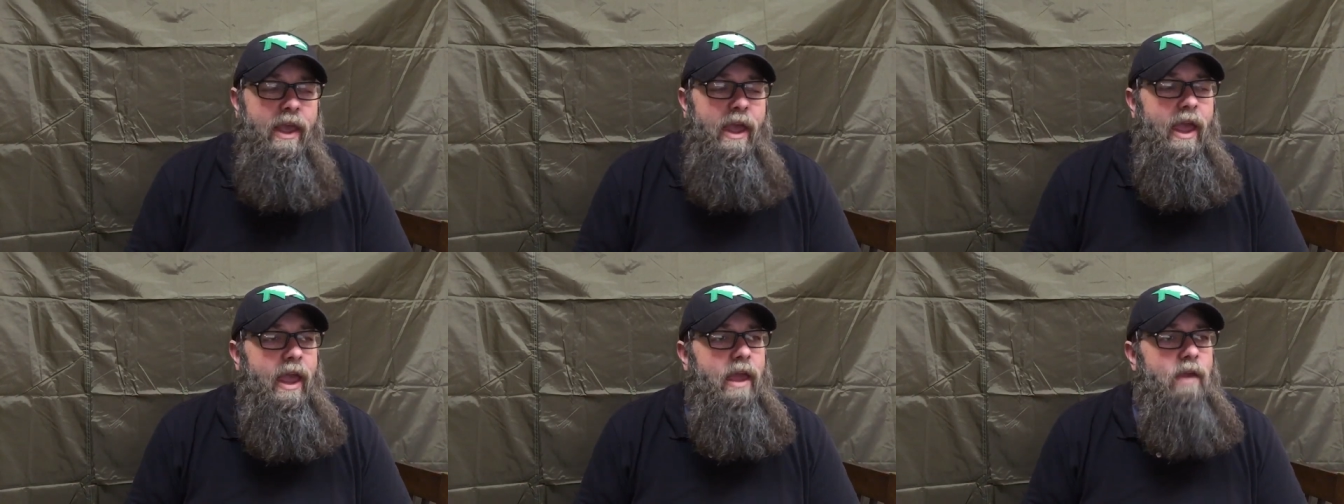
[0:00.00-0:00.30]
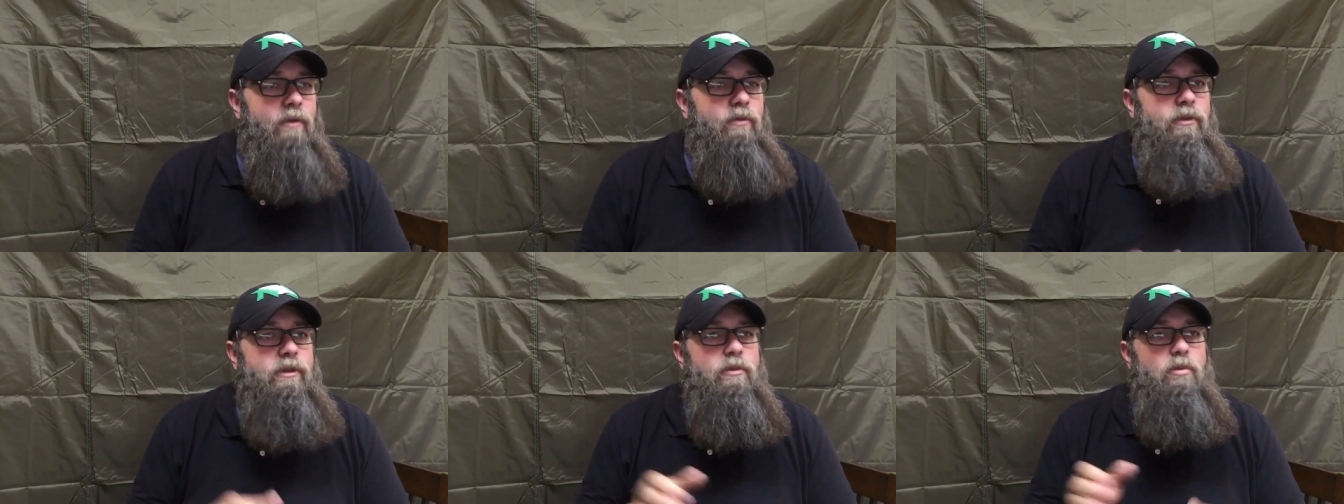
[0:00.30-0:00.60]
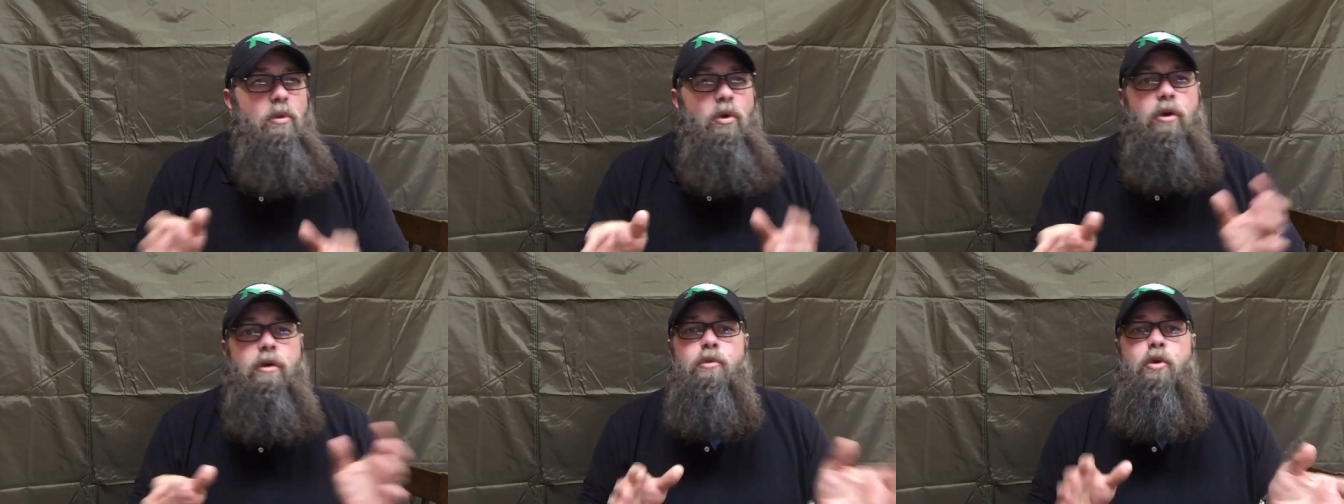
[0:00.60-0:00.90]
And with the
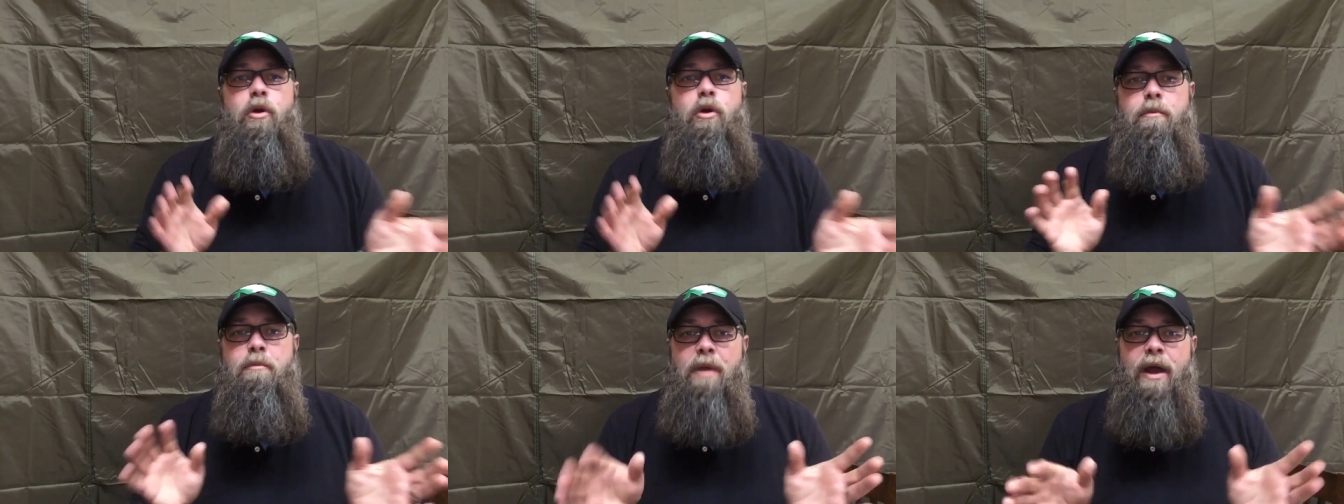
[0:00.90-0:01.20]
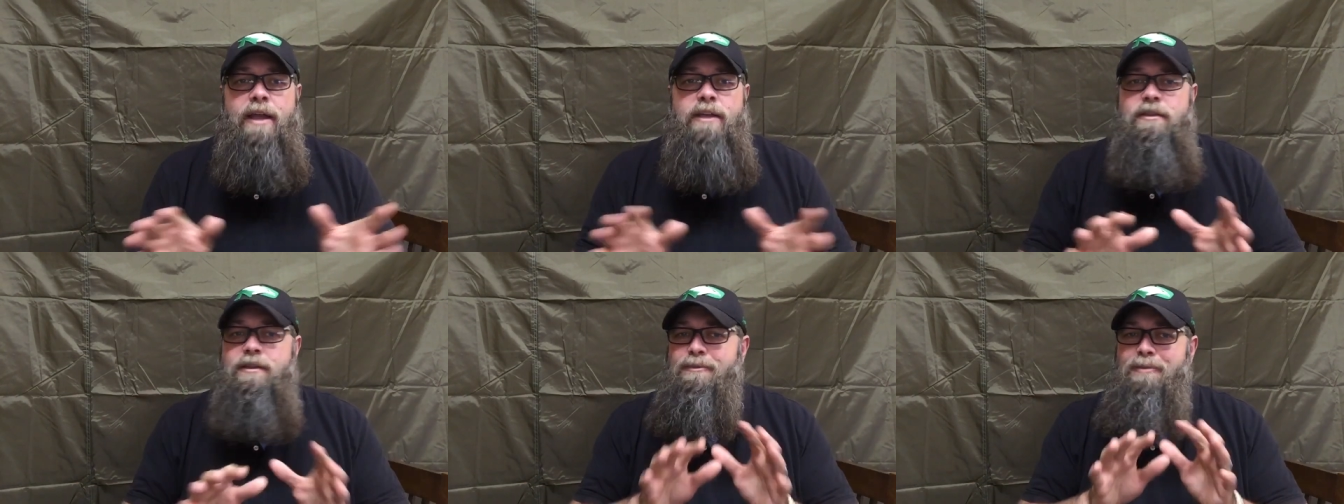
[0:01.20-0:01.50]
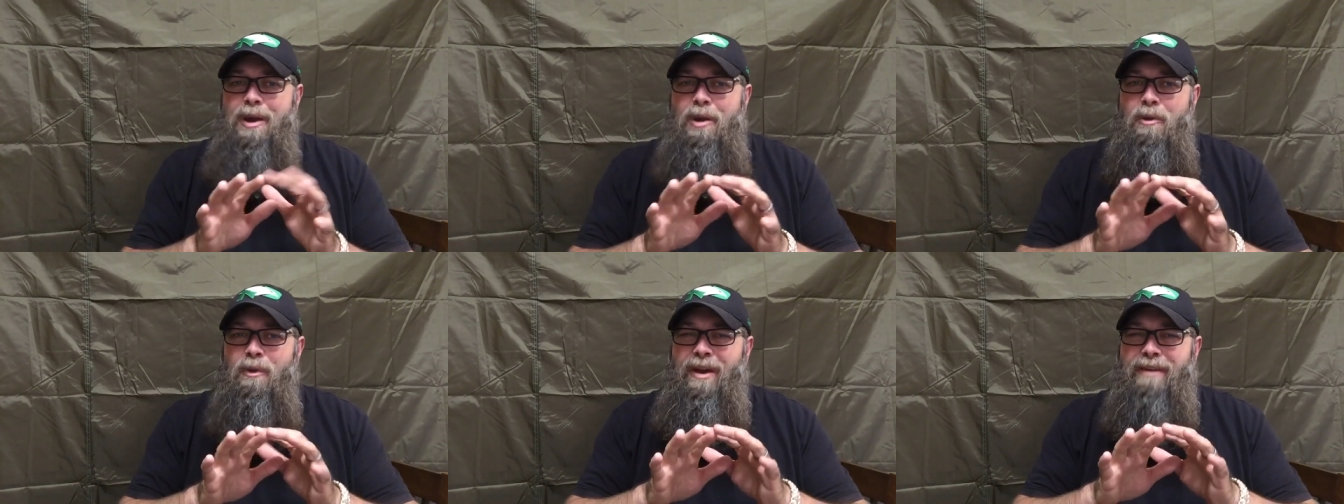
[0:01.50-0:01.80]
more and more mice,
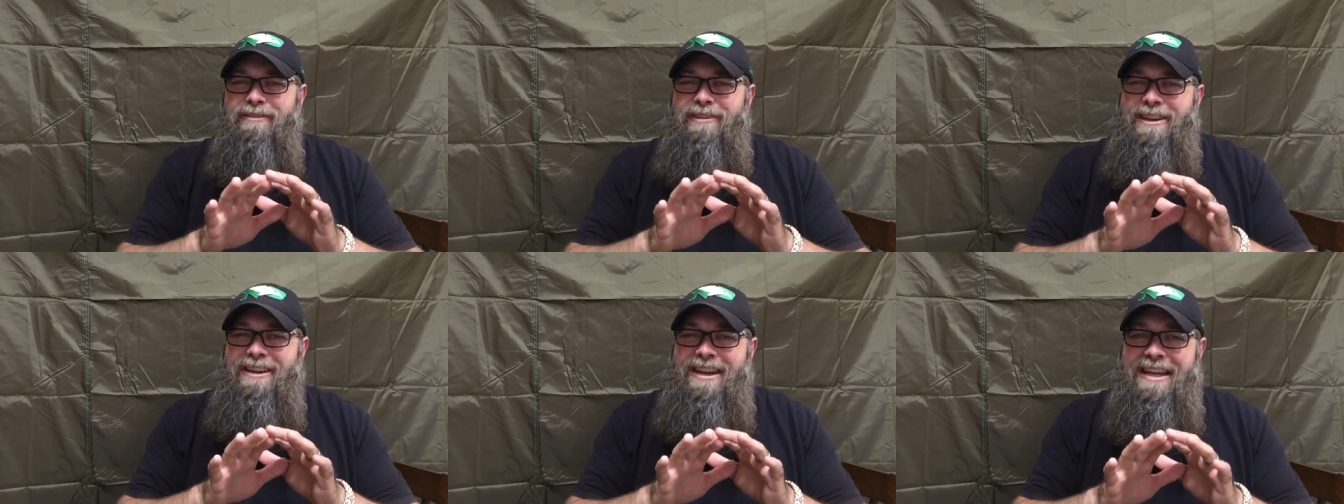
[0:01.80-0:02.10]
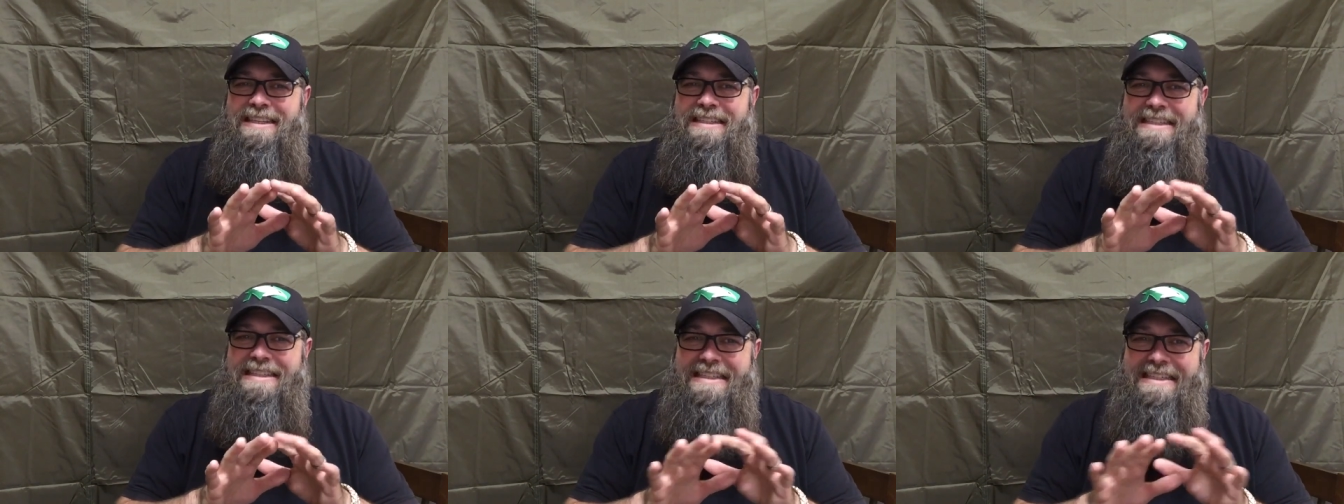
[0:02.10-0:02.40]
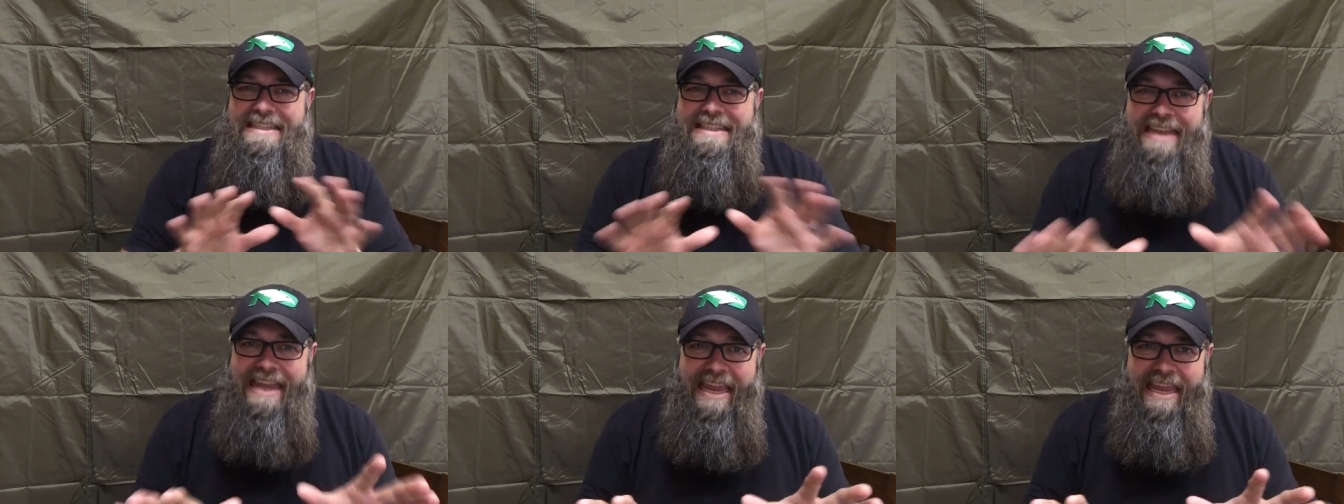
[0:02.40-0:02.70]
like my wife cannot
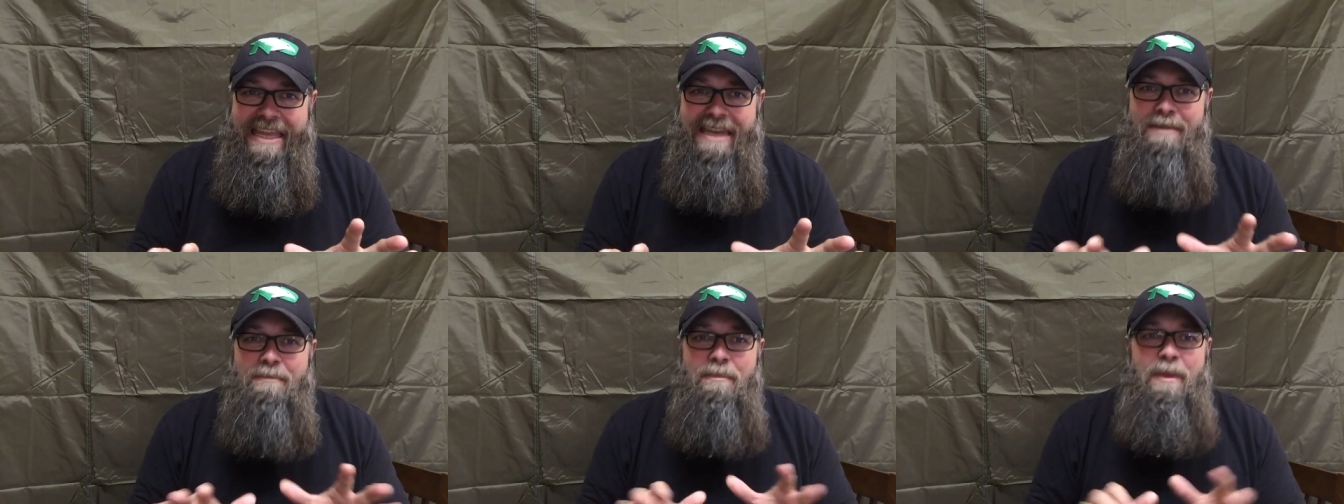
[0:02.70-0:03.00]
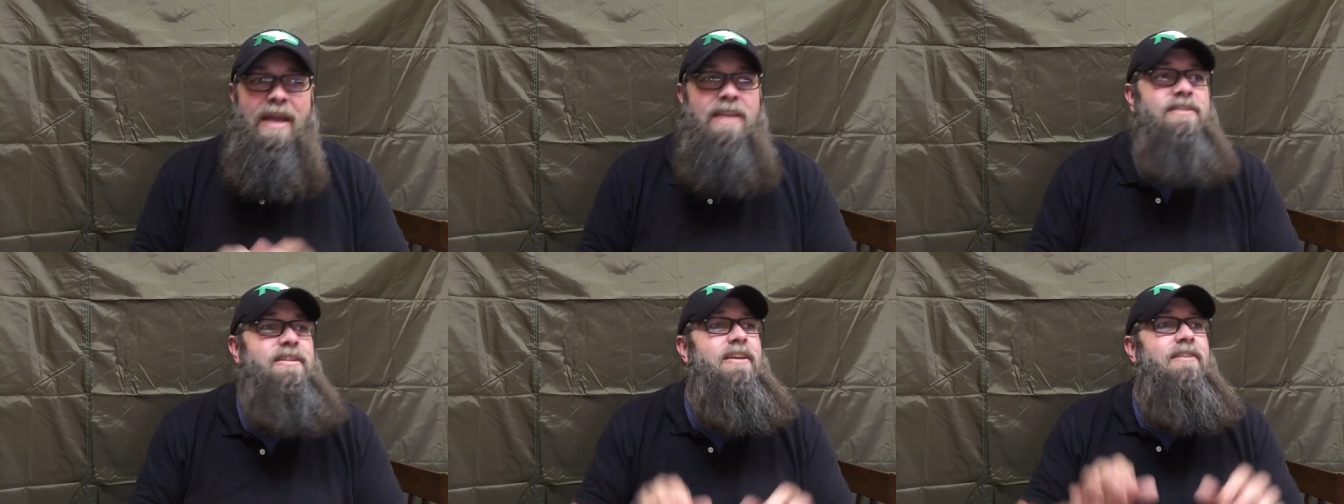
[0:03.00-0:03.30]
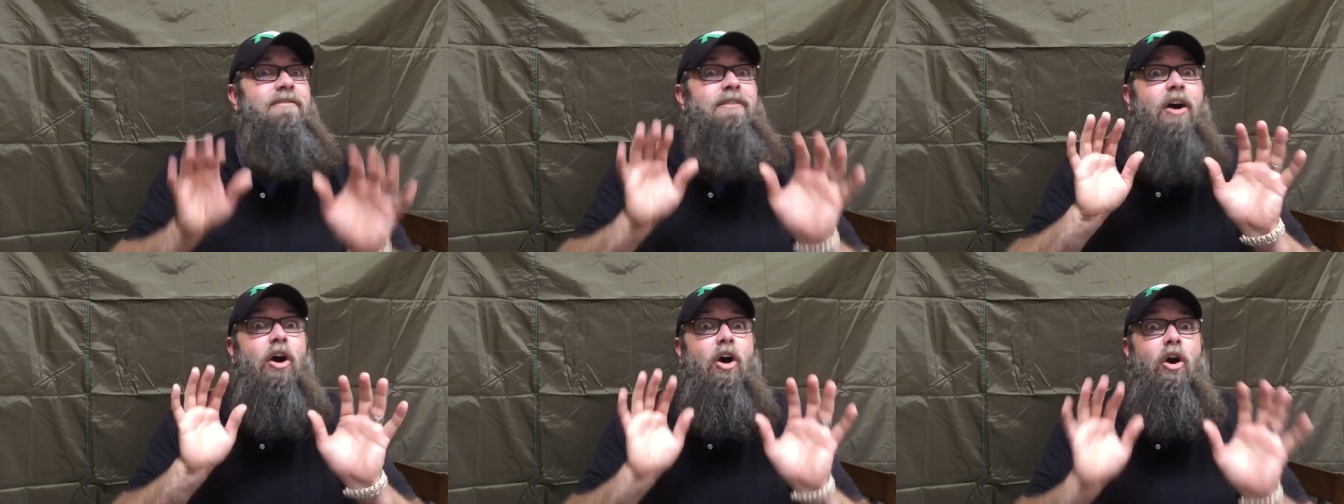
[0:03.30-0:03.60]
stand mice
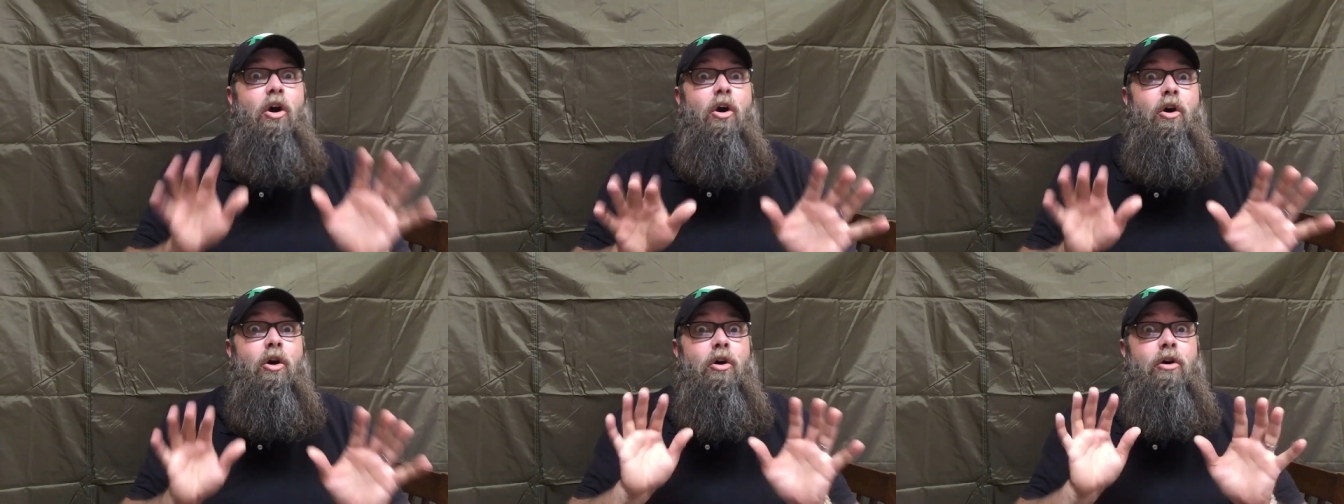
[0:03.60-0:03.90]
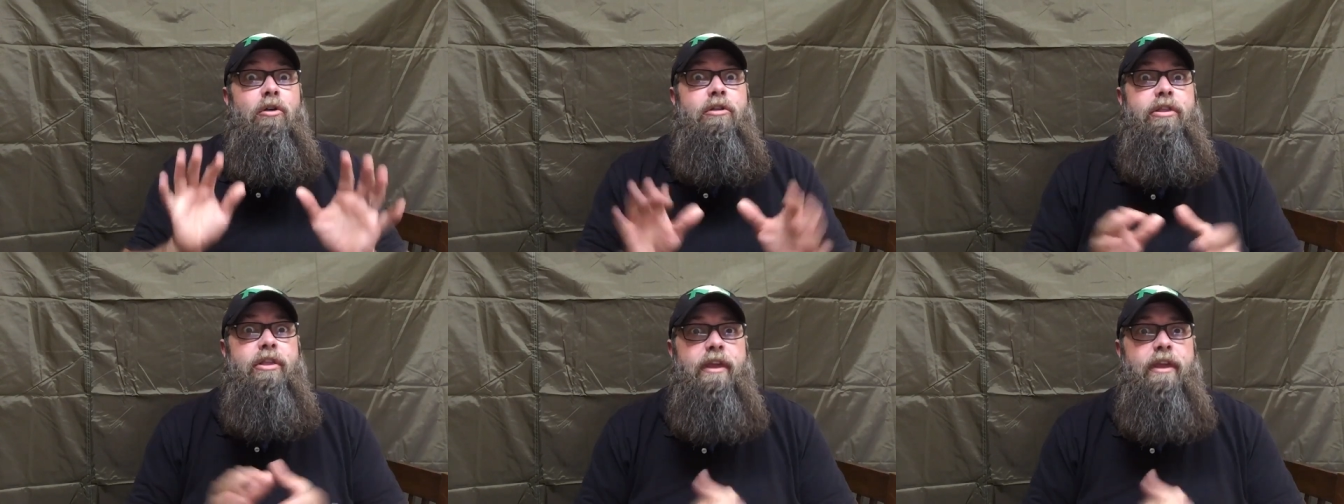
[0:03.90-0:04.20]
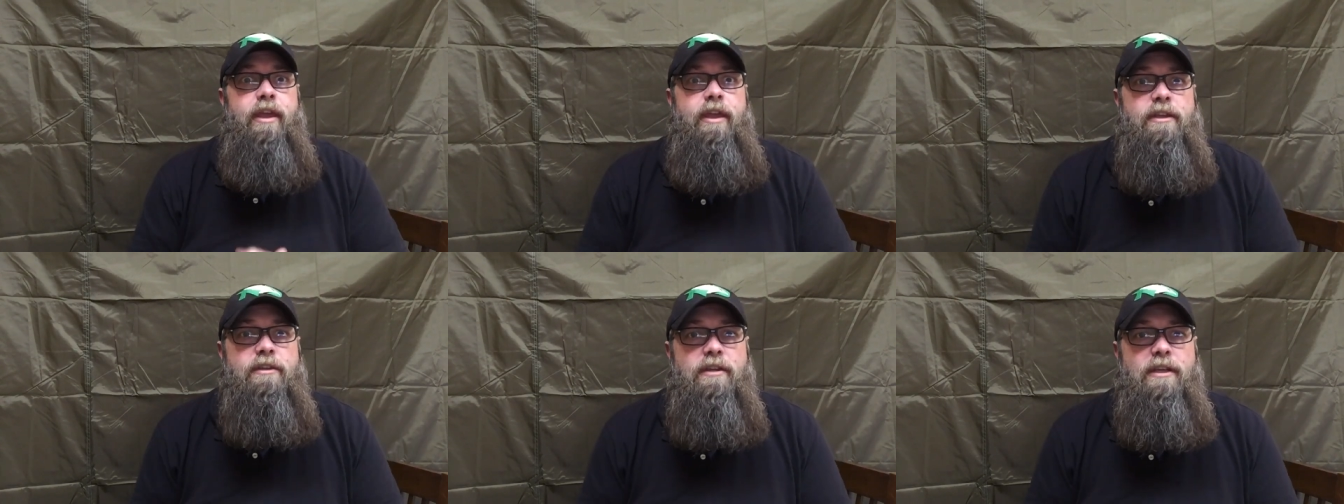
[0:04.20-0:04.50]
out of all
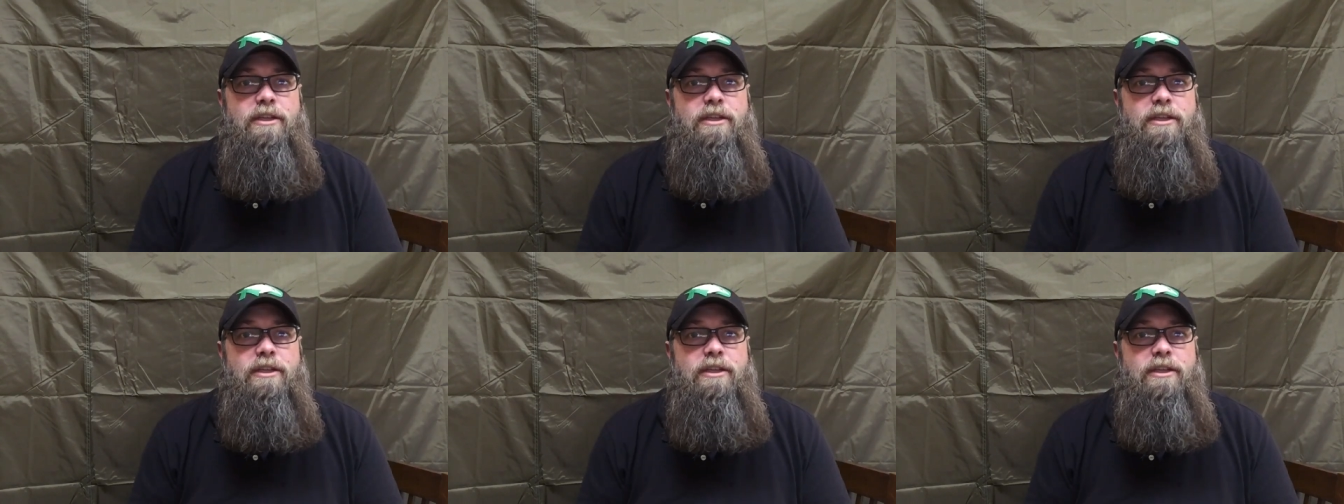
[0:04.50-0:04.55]
things.